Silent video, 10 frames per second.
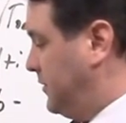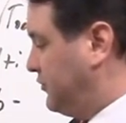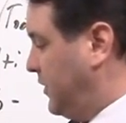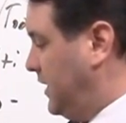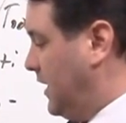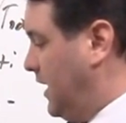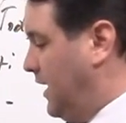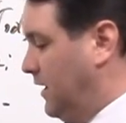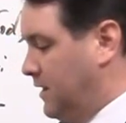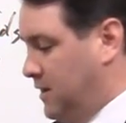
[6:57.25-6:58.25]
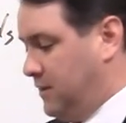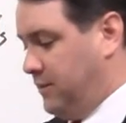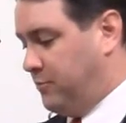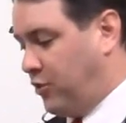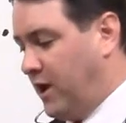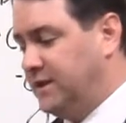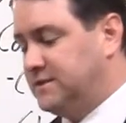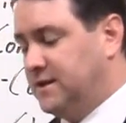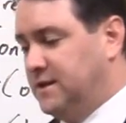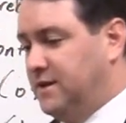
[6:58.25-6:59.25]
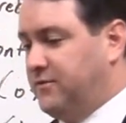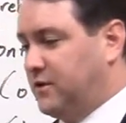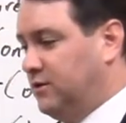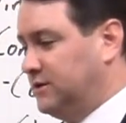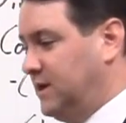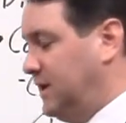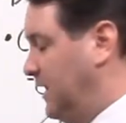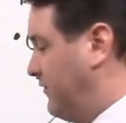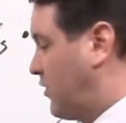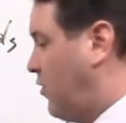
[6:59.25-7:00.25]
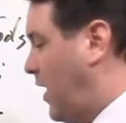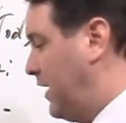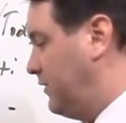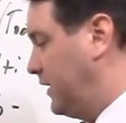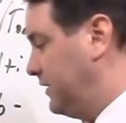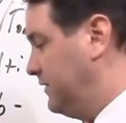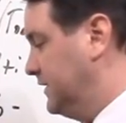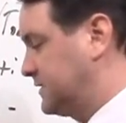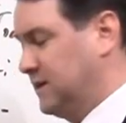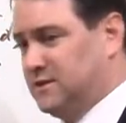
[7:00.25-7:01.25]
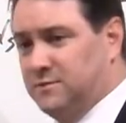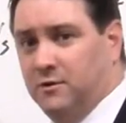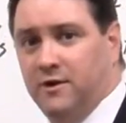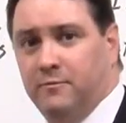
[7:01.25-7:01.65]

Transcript: between uh, the price and difficulty of acquiring this customer